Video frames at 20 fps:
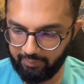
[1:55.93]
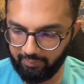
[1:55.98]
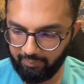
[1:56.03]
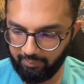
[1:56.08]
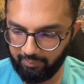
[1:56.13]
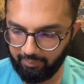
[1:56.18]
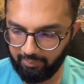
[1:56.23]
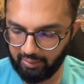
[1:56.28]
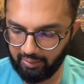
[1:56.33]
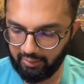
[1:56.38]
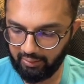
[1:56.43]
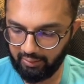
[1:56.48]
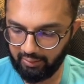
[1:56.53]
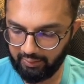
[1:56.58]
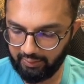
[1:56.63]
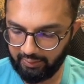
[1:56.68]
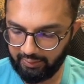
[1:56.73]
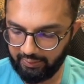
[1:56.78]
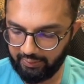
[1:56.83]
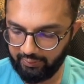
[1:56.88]

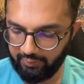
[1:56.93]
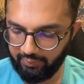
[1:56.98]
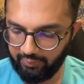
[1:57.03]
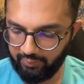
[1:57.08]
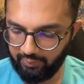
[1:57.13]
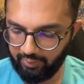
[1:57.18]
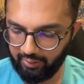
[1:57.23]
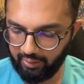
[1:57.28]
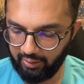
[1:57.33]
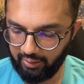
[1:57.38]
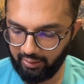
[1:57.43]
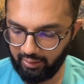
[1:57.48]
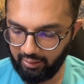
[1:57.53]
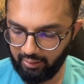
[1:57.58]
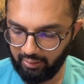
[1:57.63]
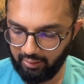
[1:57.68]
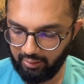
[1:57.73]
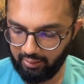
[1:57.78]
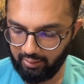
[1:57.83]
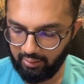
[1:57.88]
minus 3.
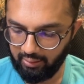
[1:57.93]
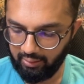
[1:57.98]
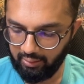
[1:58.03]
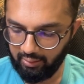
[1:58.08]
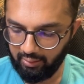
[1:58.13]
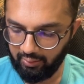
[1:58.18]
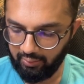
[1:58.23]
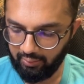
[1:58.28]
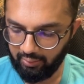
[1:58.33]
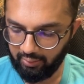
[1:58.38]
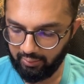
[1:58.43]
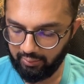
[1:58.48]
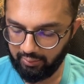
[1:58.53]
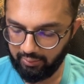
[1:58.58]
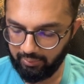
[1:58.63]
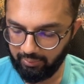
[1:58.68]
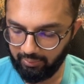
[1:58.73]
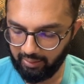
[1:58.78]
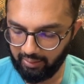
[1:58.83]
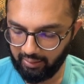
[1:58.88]
That's
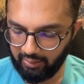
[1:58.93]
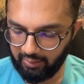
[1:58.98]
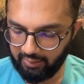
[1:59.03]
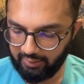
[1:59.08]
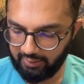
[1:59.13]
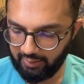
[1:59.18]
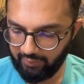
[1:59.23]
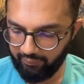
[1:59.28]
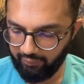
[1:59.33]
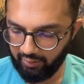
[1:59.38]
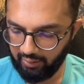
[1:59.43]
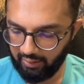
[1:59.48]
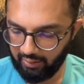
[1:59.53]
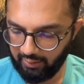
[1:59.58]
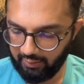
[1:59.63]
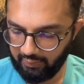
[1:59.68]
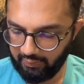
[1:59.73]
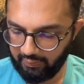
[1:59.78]
27x.